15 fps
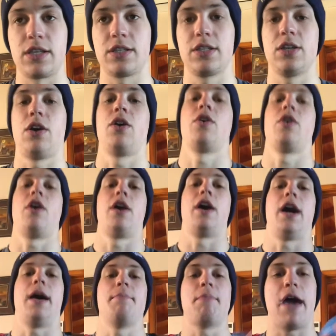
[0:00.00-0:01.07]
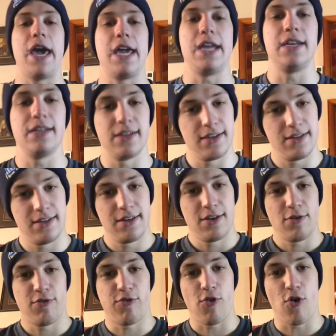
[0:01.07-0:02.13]
So I made
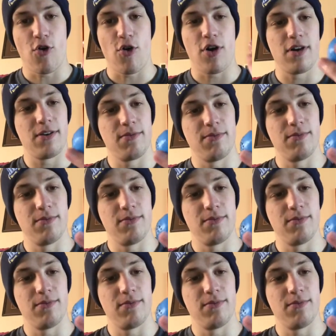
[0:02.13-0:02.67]
4